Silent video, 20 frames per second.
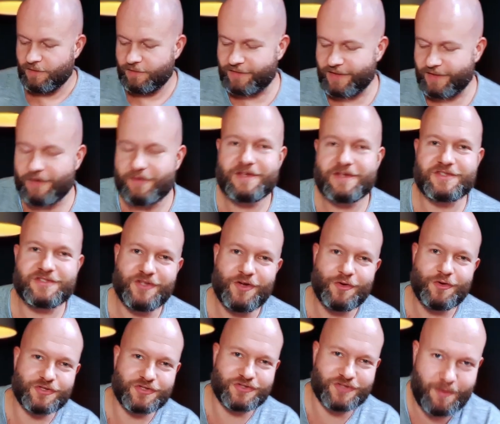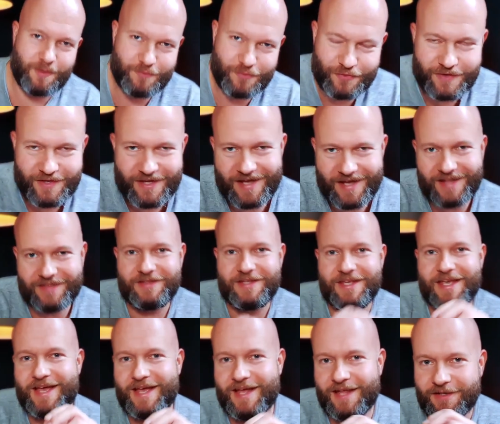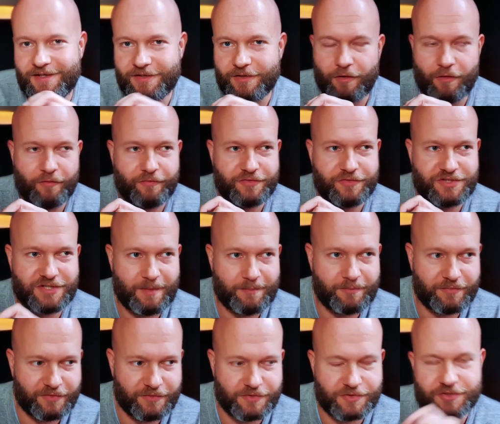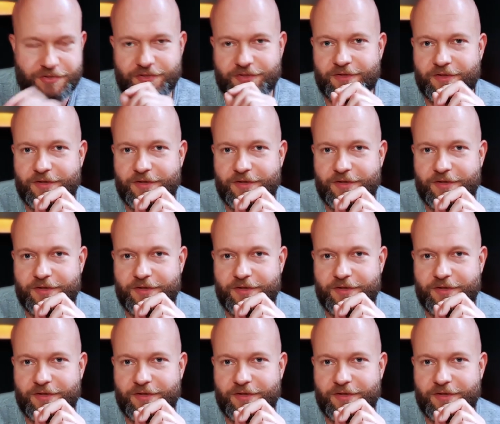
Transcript: There is no summary at the end of chapters.